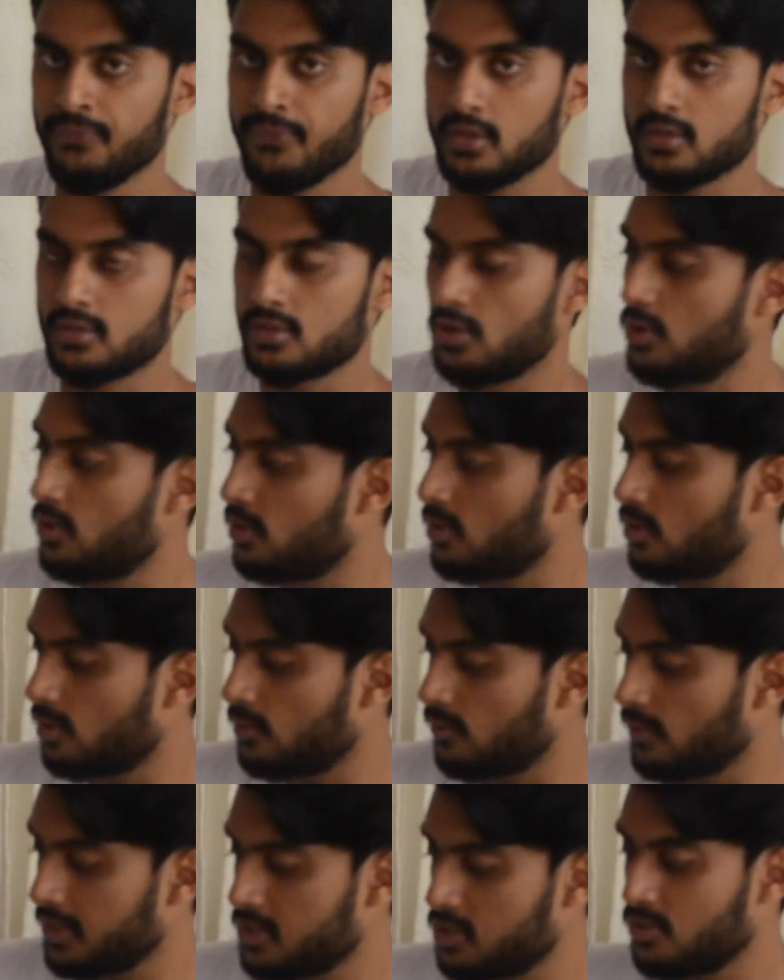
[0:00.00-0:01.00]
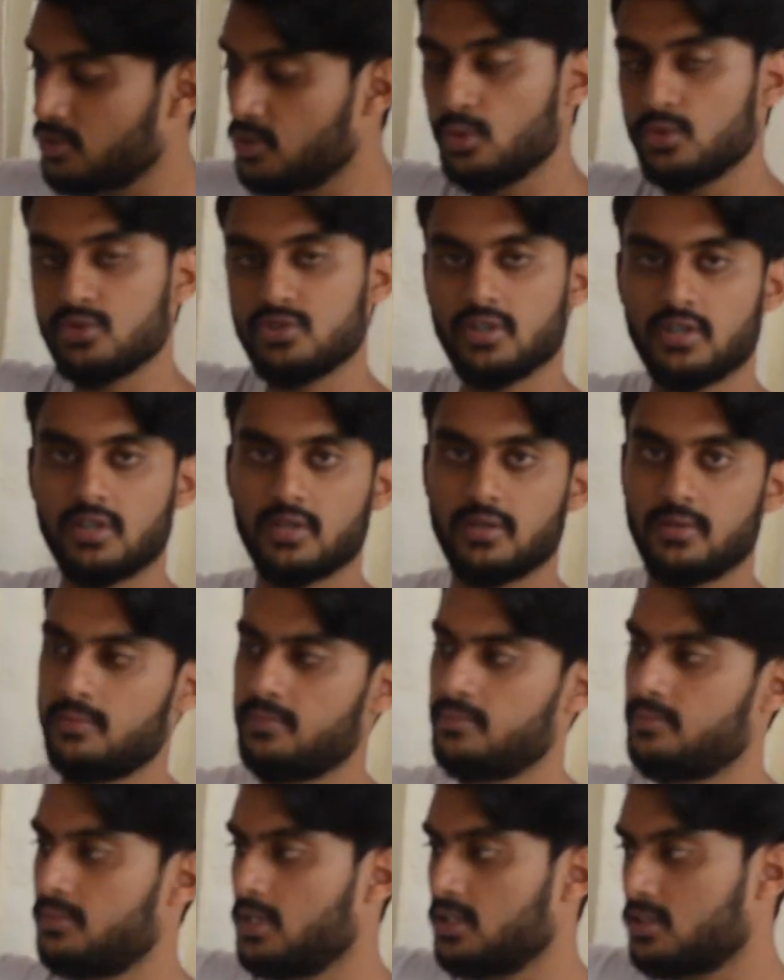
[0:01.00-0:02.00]
So uh, once you use it,
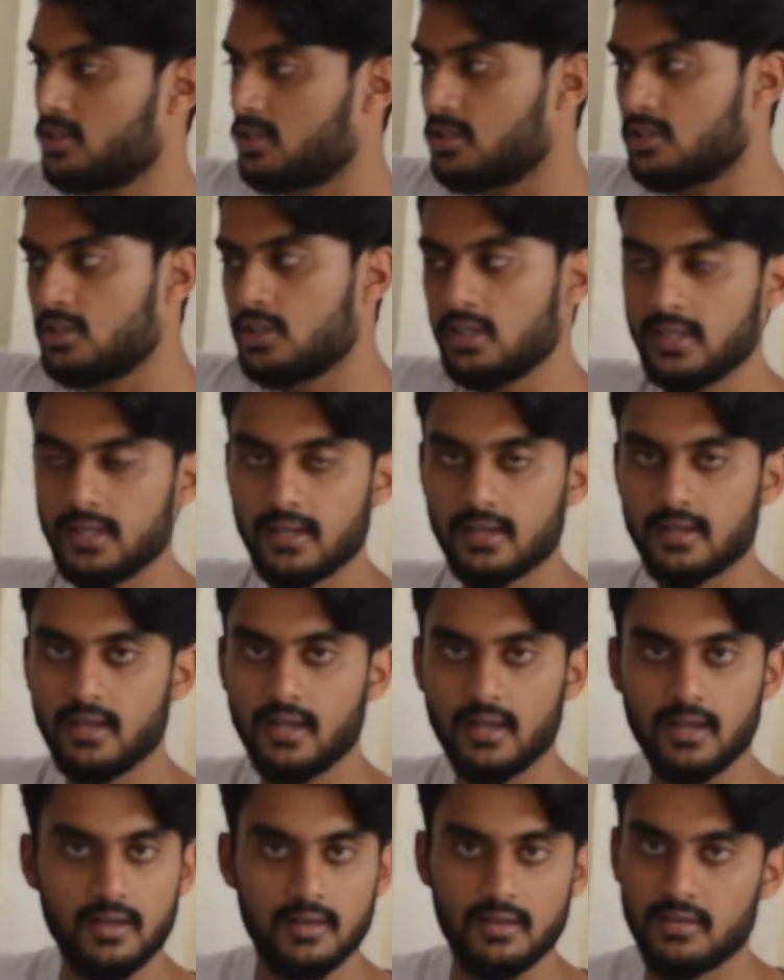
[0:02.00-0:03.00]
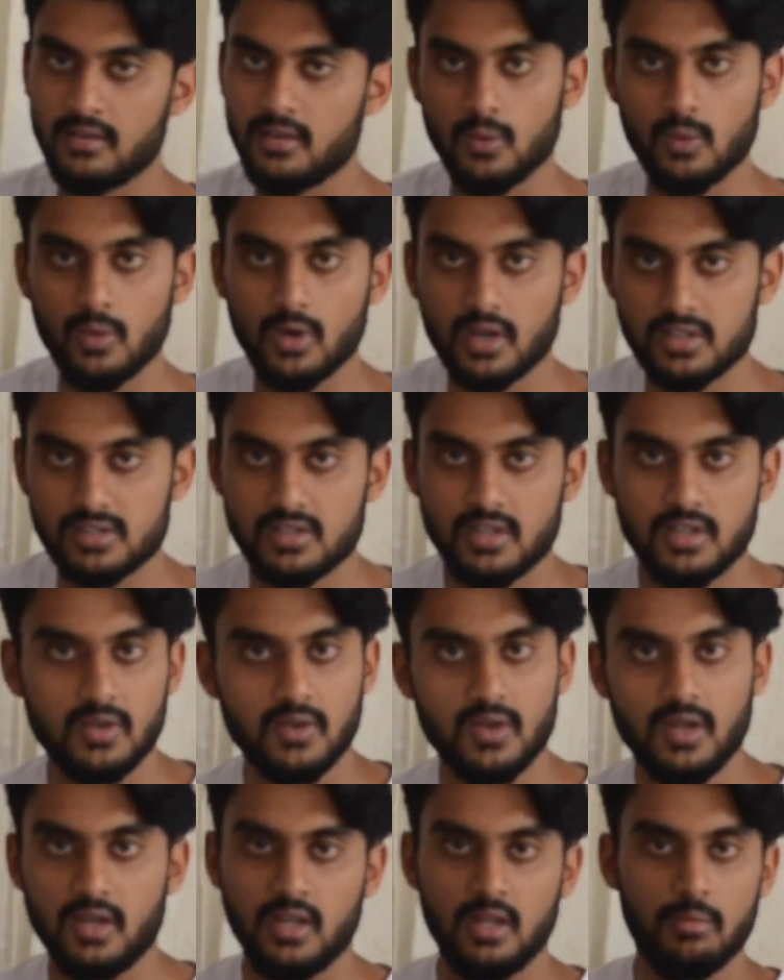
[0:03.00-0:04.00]
just seal it and your work is done. You
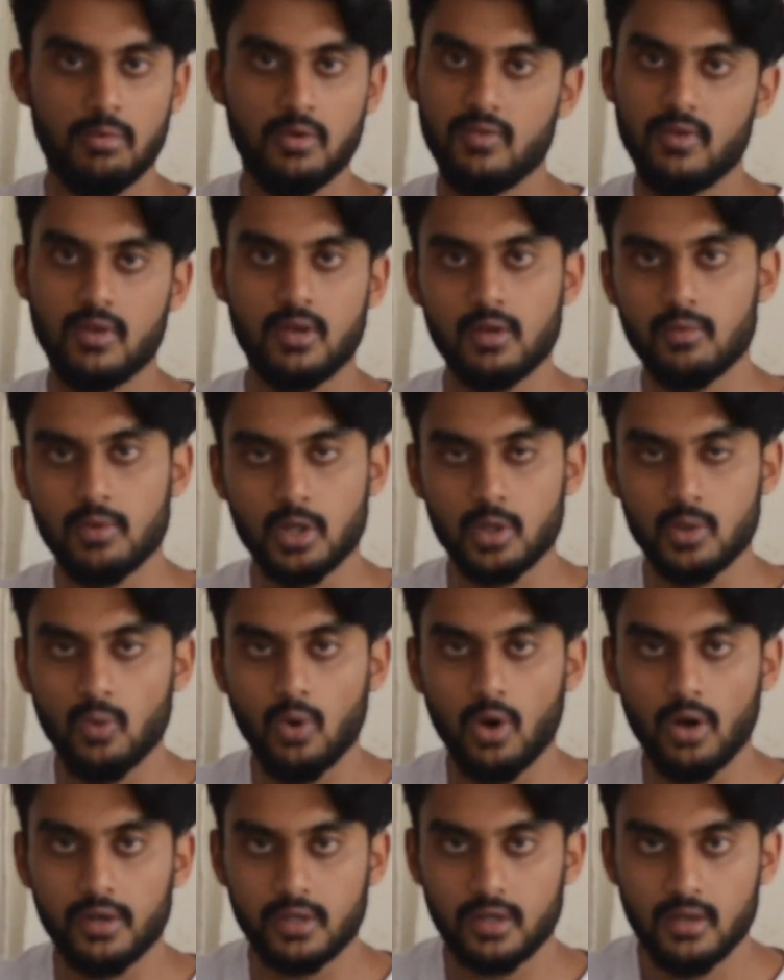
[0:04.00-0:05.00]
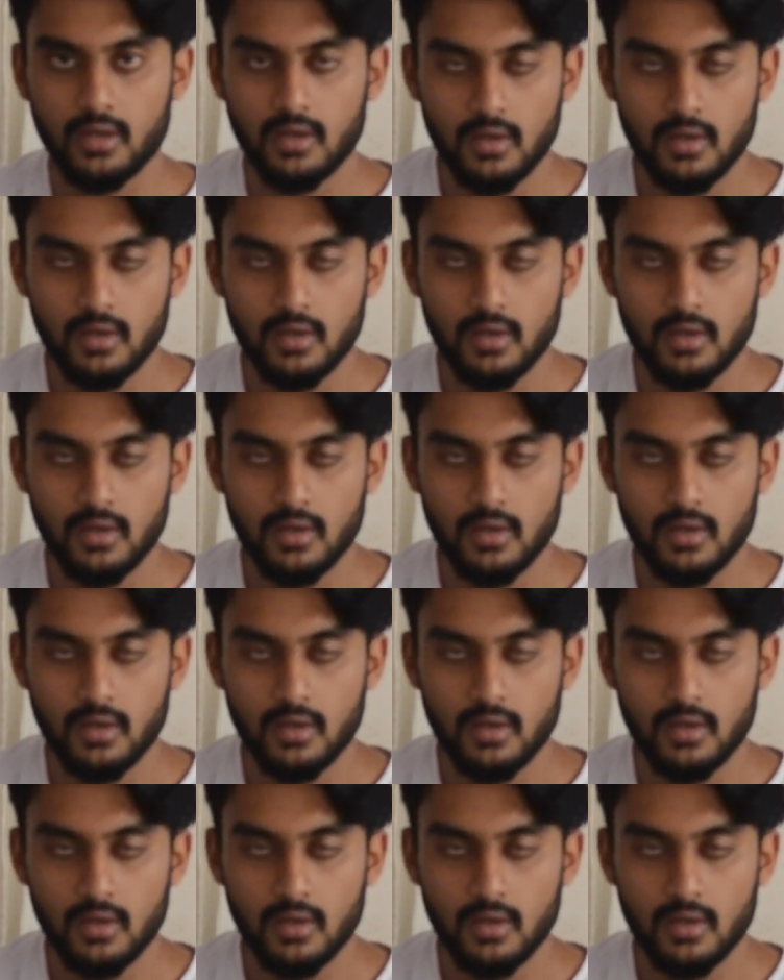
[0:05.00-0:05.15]
can keep it wherever you want.